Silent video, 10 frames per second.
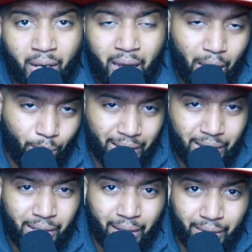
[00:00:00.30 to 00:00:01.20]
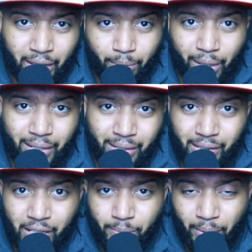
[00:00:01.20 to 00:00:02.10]
I wanted to take a day to process
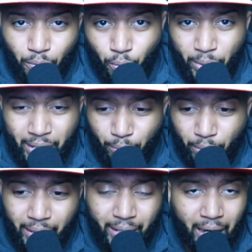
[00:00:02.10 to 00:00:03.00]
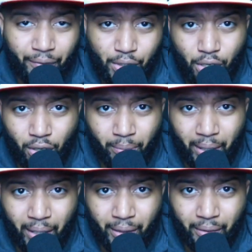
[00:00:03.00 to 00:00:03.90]
this, but we really have to talk about it.